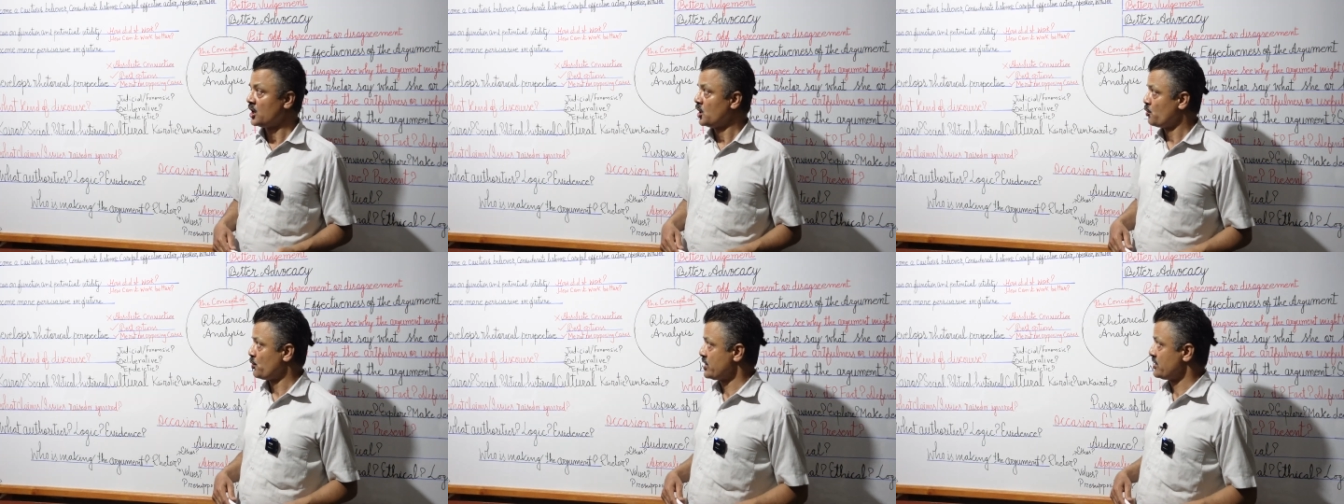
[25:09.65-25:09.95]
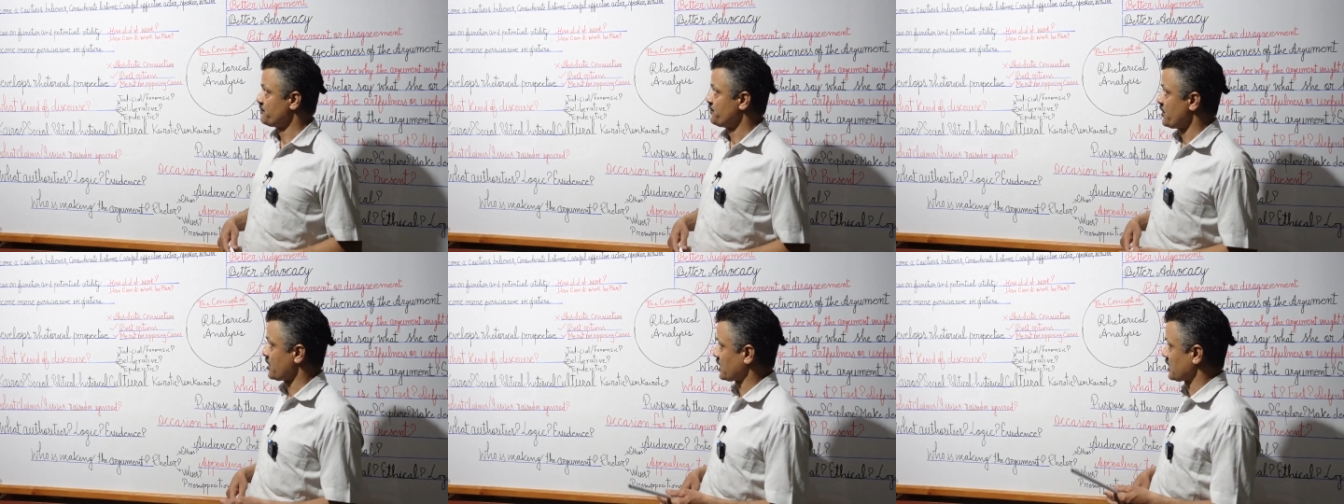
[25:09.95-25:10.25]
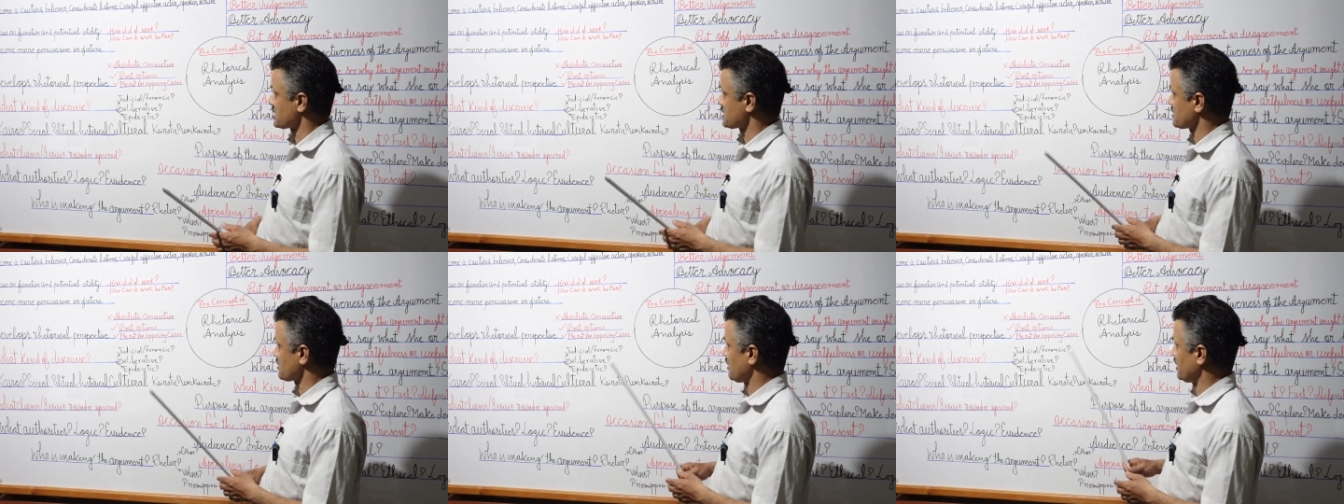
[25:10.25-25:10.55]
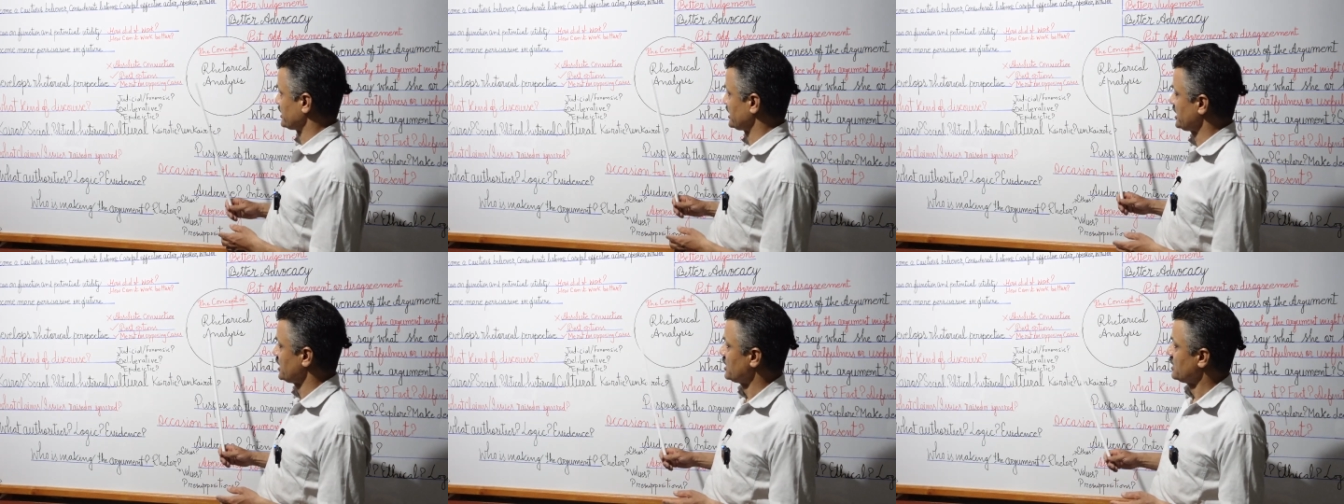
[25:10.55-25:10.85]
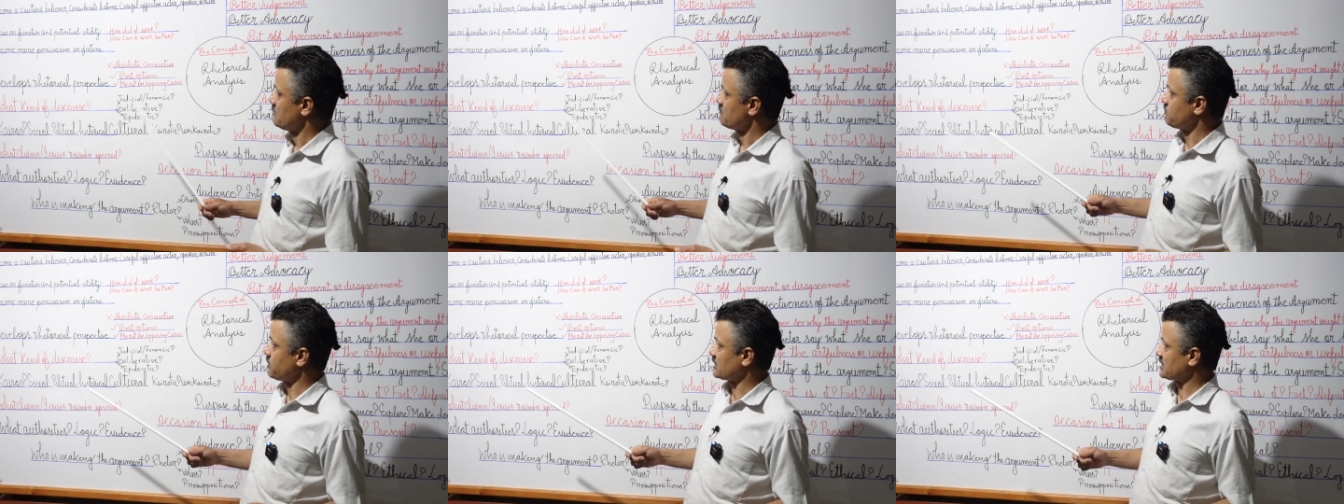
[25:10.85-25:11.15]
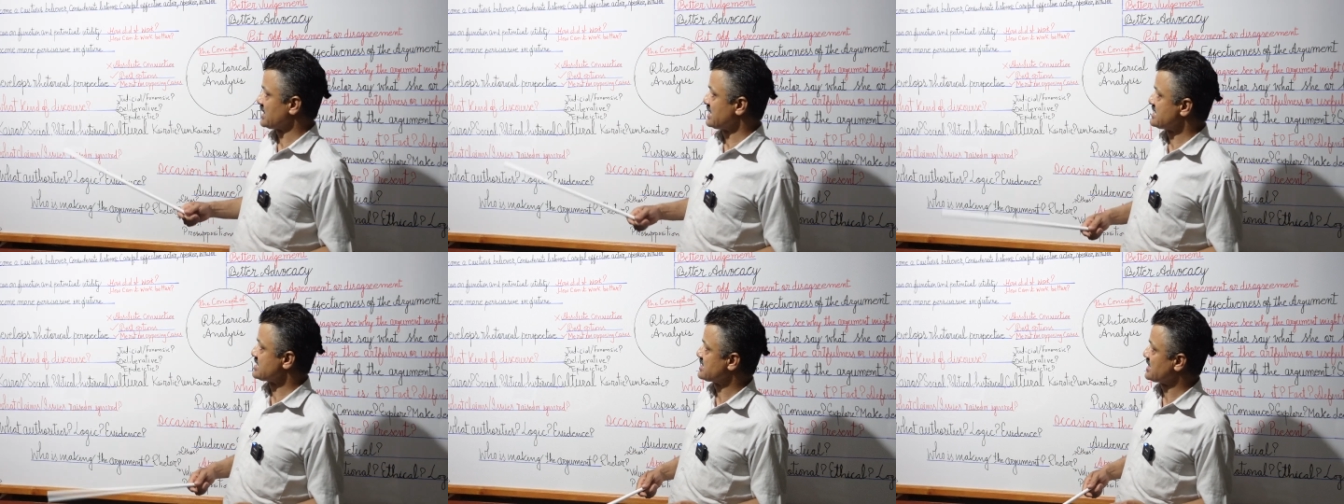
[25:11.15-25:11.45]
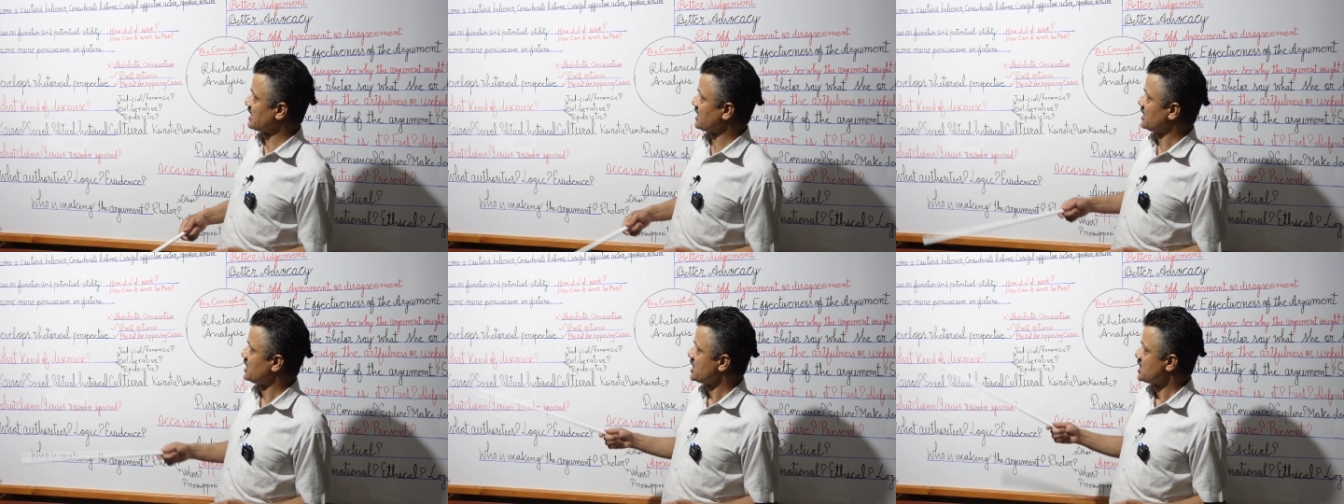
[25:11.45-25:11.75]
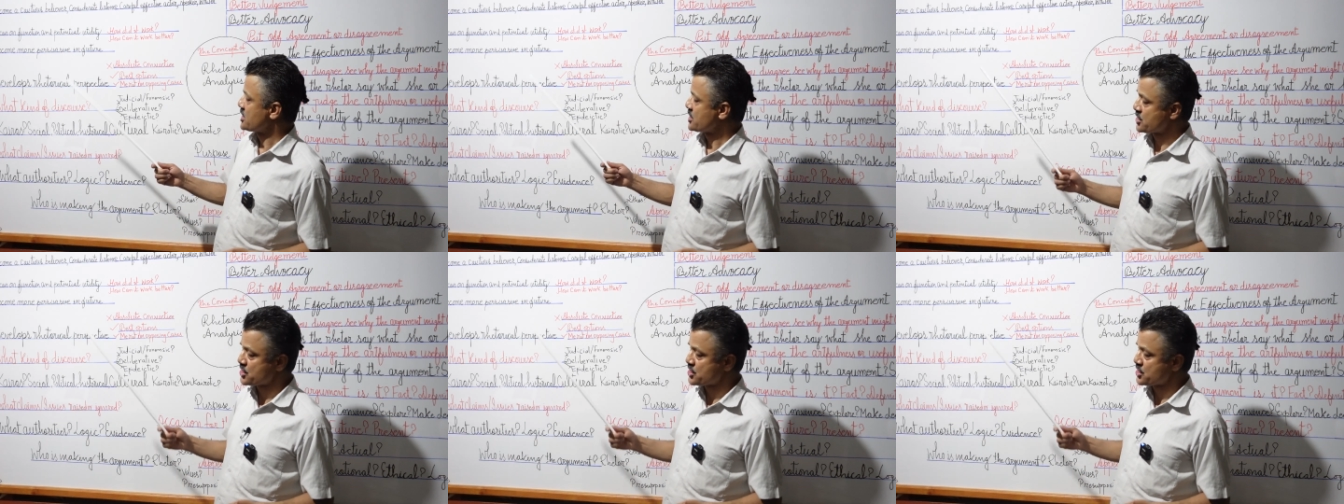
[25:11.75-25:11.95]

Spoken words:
We focus on the potential